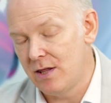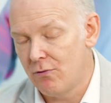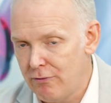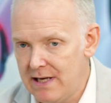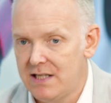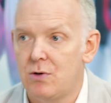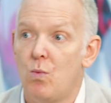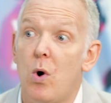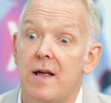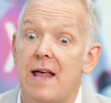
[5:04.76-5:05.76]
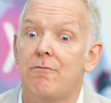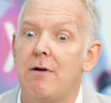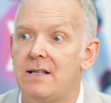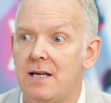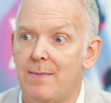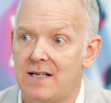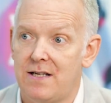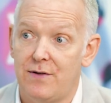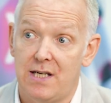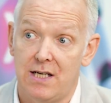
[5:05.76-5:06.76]
And the reason why that red team
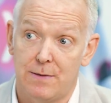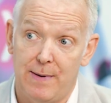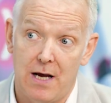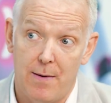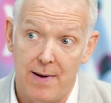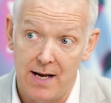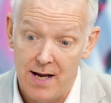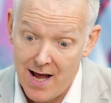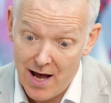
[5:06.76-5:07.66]
activity is becoming